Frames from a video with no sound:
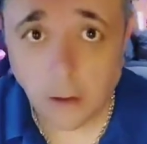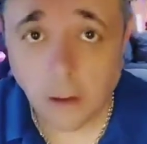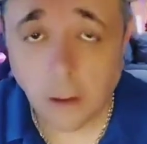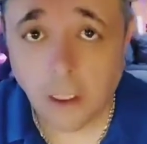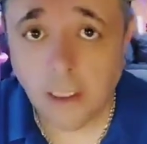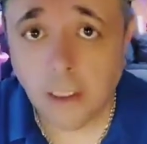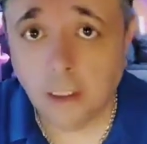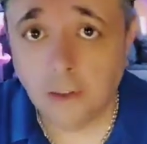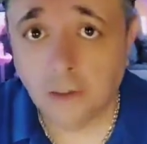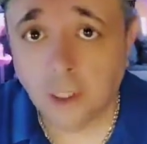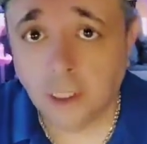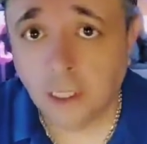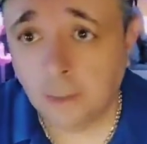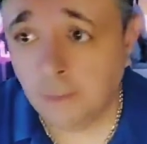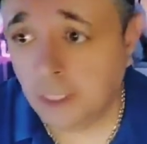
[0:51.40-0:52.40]
And try to
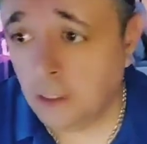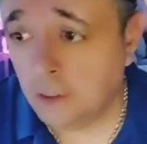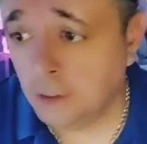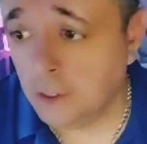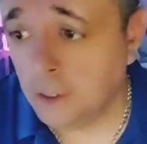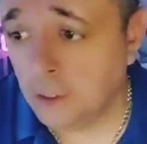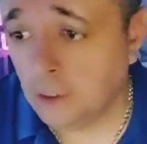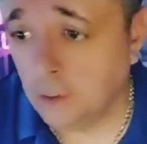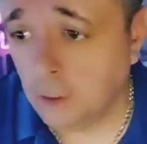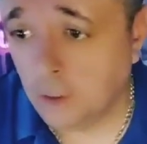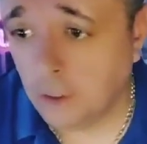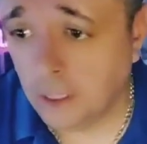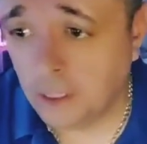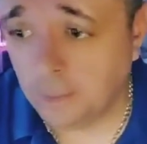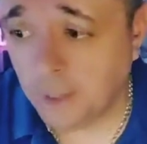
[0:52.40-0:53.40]
get me close to at
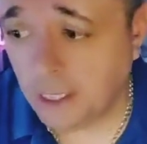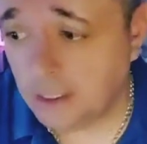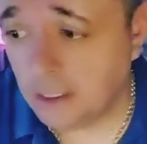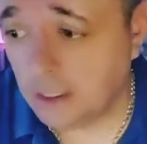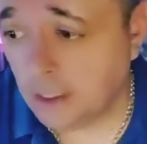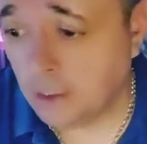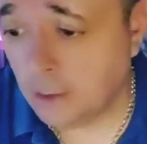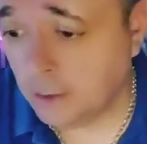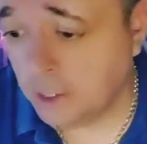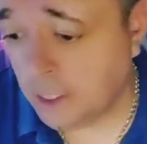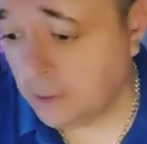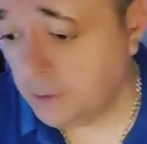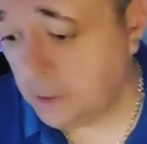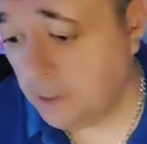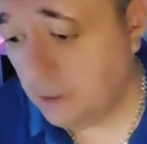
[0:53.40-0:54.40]
least past
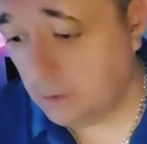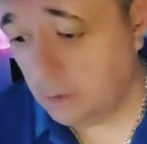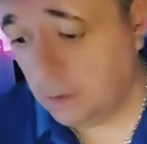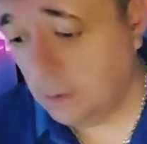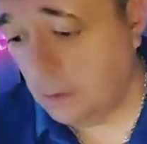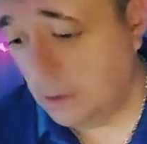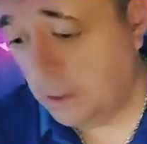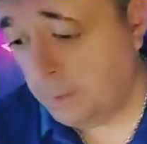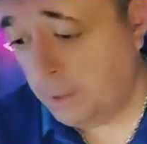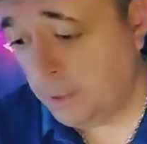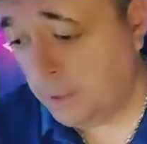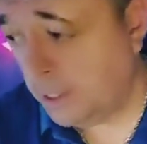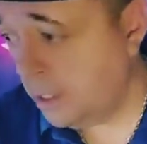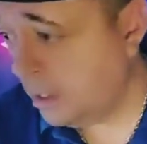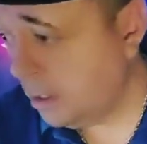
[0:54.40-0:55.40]
100,000. That'd be great.